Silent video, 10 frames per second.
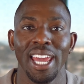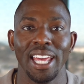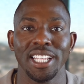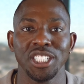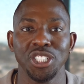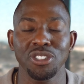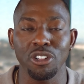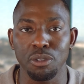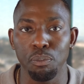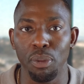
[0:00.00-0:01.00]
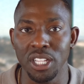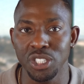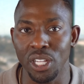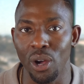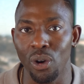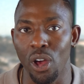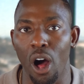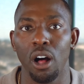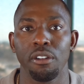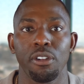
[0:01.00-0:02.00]
and then she starts binging on
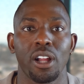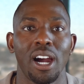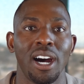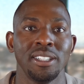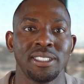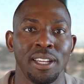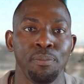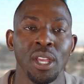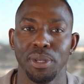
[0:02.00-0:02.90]
all of her content